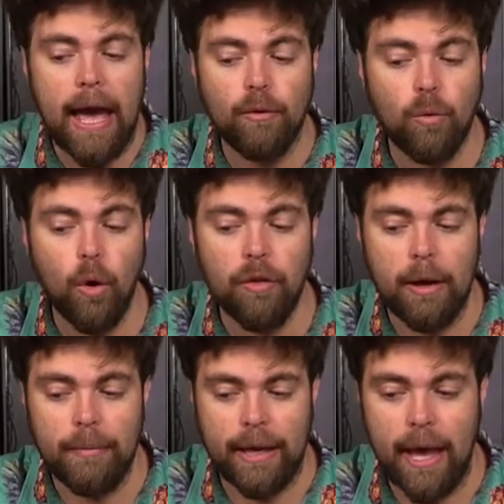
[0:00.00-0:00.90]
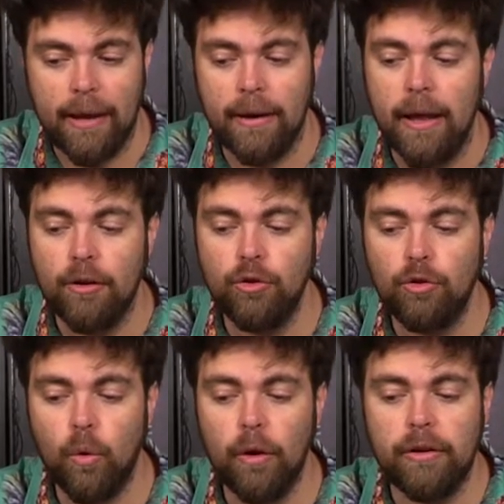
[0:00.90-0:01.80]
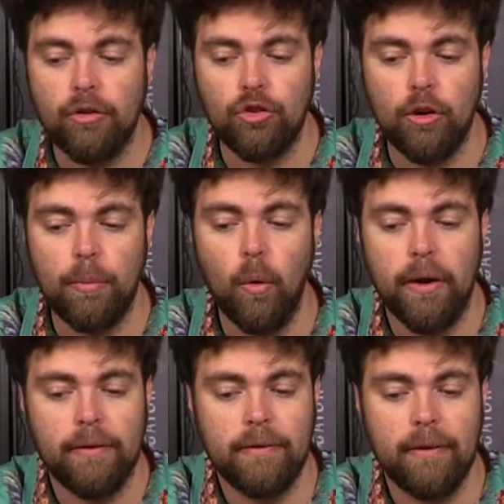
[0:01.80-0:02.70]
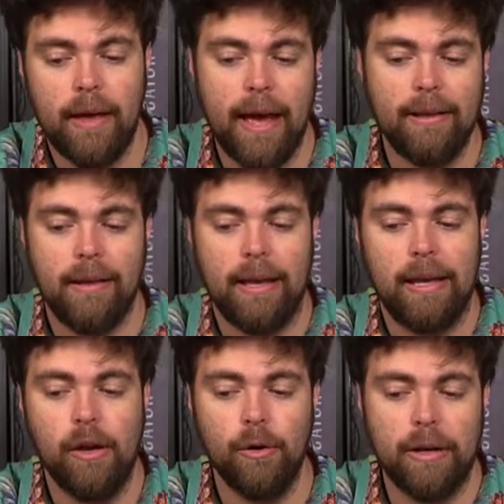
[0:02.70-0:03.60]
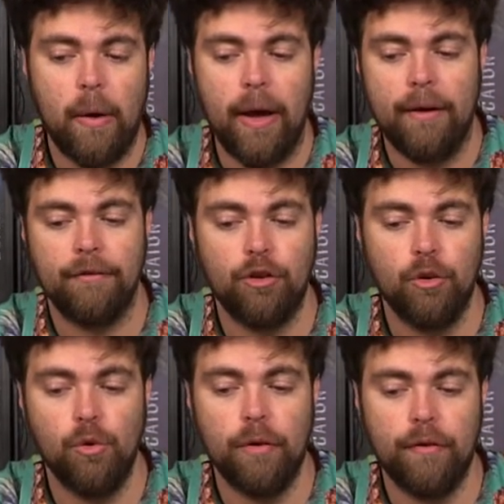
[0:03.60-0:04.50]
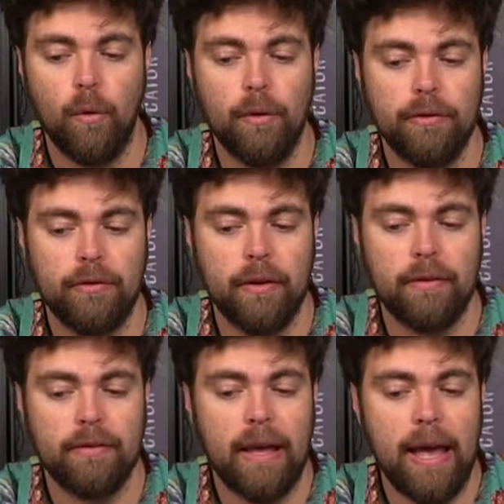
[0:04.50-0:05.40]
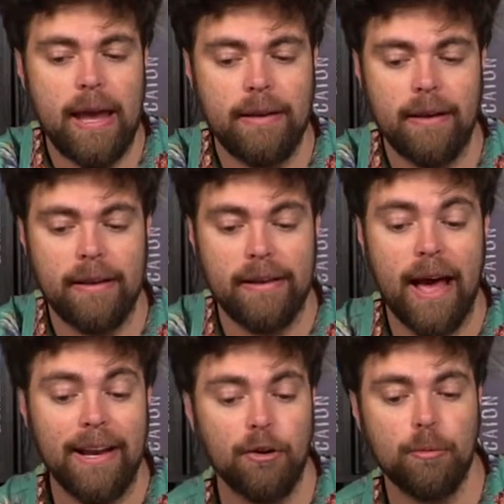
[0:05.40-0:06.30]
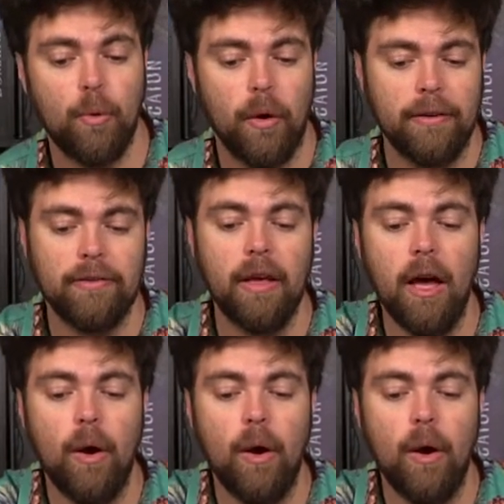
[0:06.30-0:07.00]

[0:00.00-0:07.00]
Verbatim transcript: and roll them again to score additional points. And like here, now I have two, four, six, eight, 900 points,